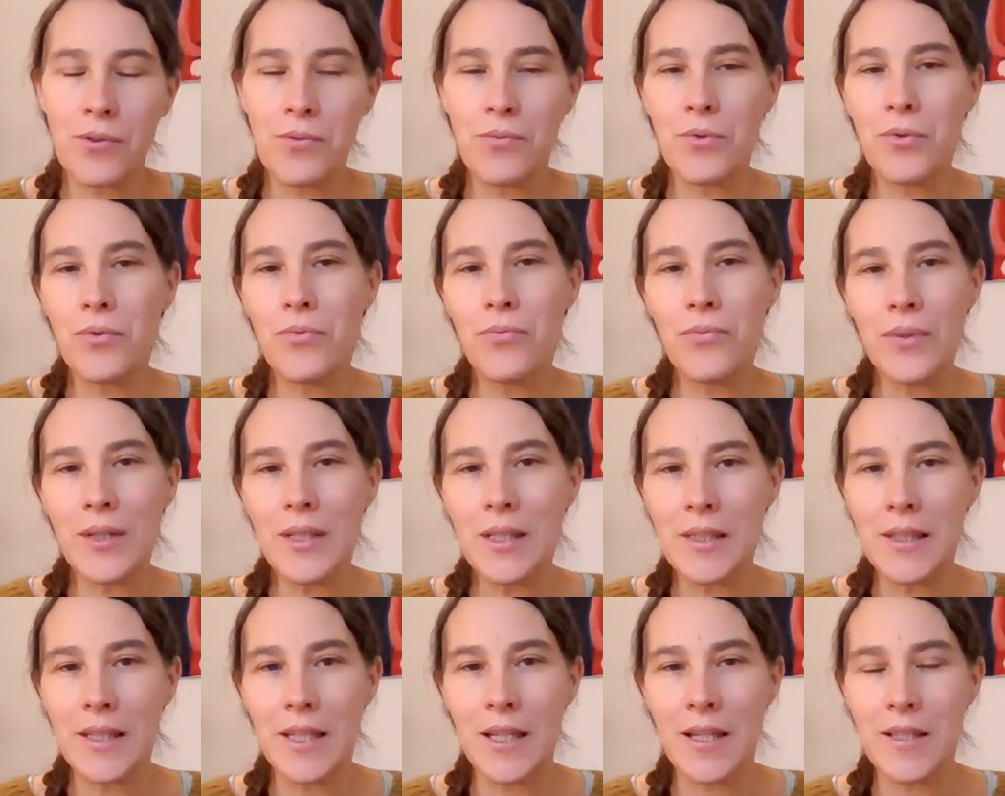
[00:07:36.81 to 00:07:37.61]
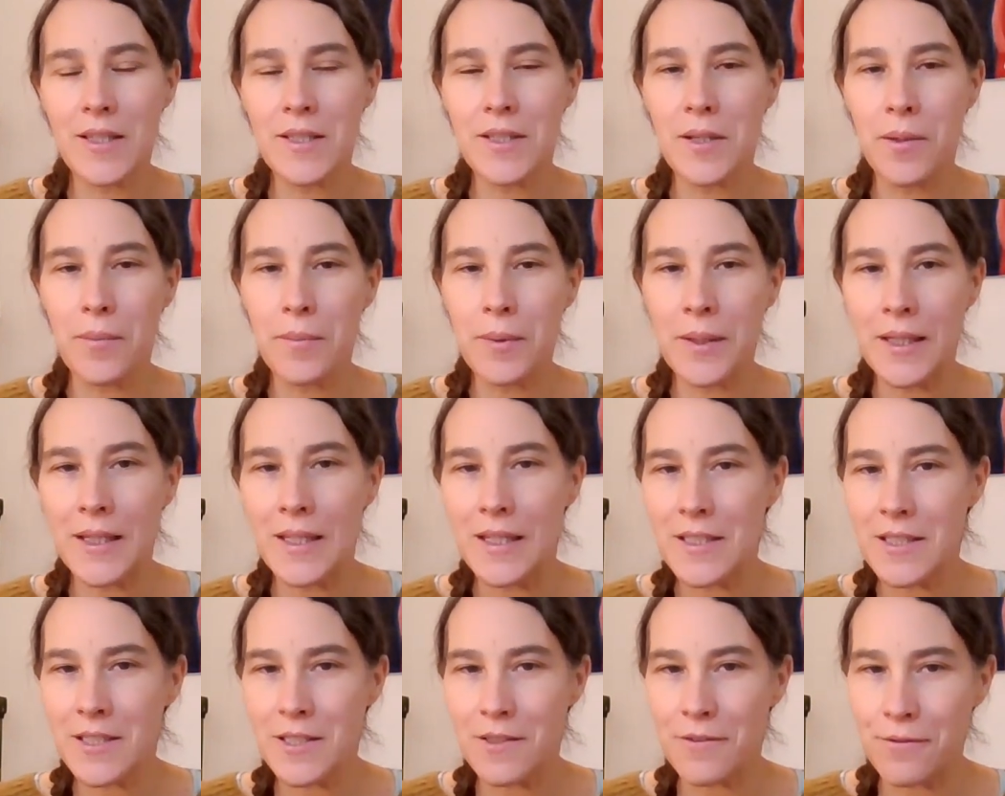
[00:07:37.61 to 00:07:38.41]
if you feel there's
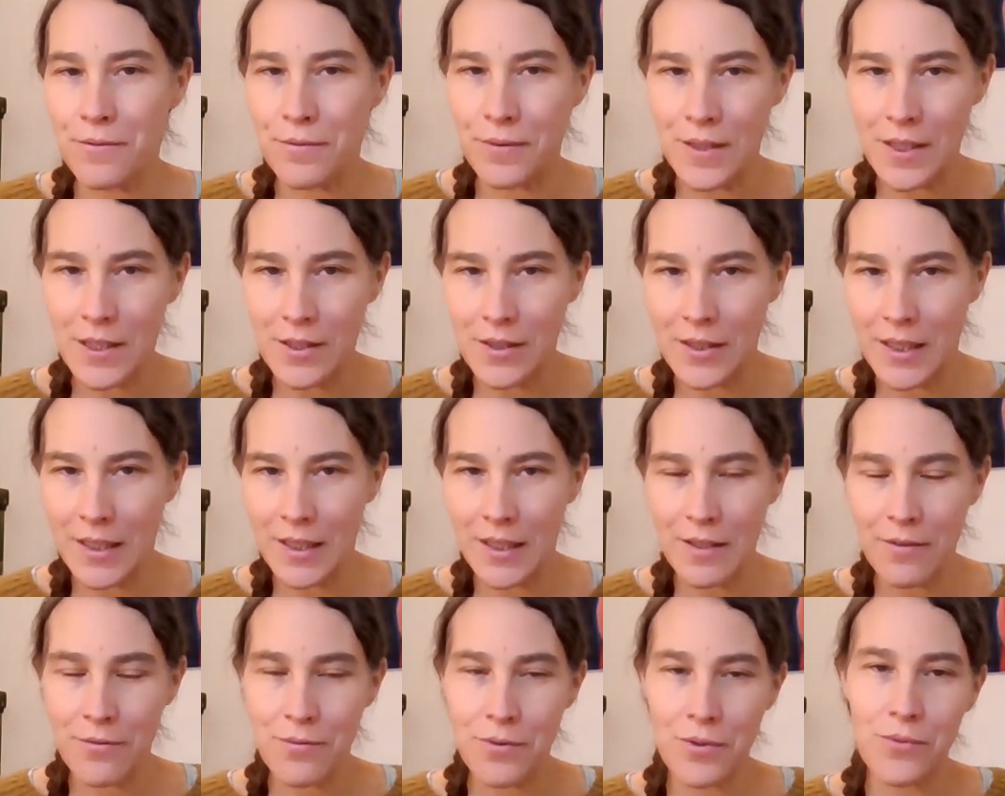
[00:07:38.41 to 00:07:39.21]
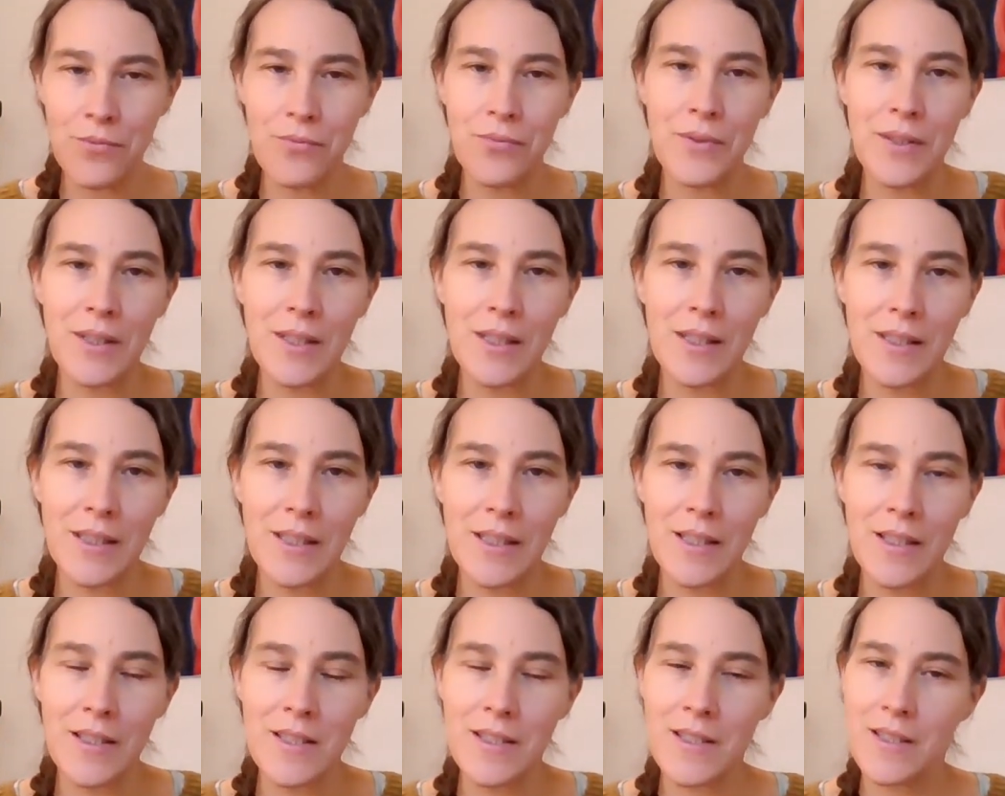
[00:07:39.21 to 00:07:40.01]
something interfering, if you feel
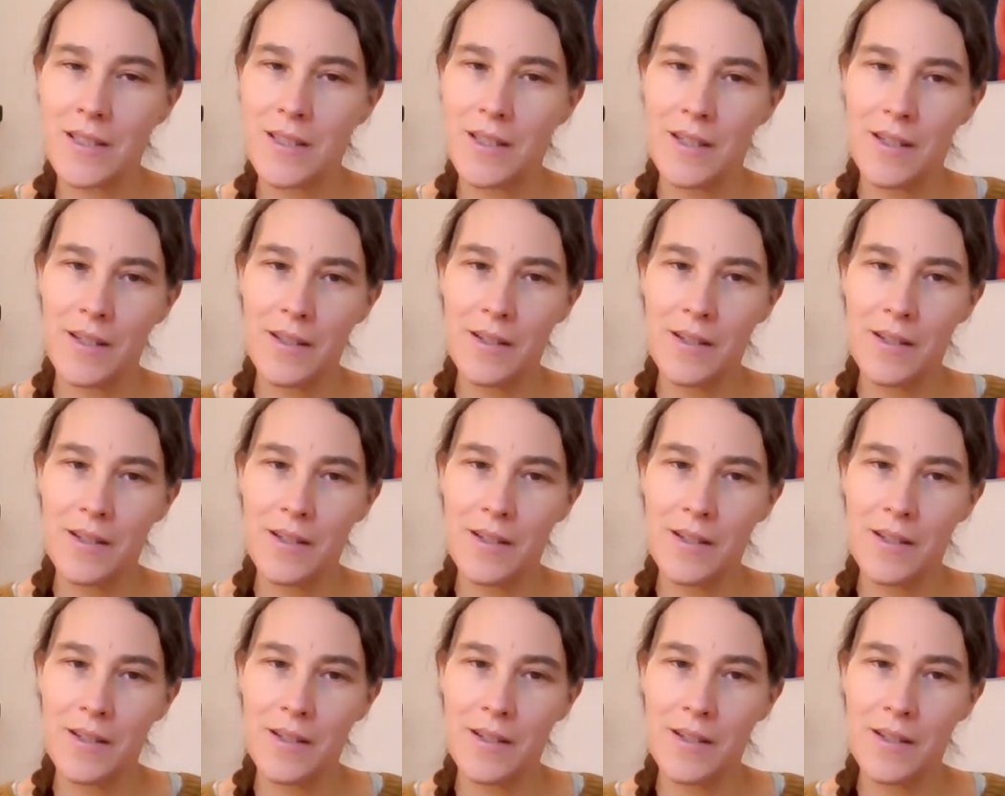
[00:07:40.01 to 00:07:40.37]
there's